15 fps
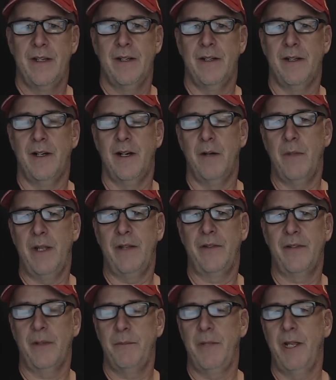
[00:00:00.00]
Um, and
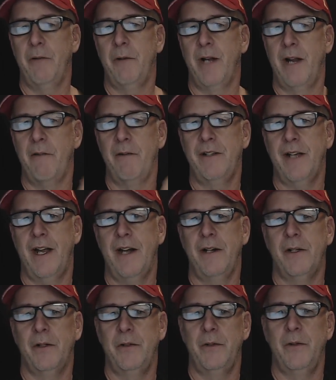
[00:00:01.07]
someday when I
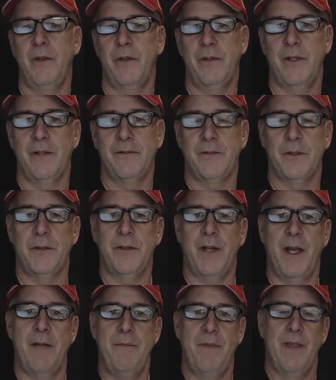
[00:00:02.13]
retire, I'll do this full
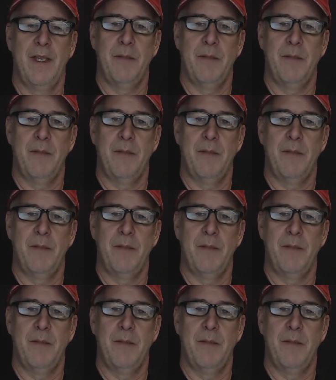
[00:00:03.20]
time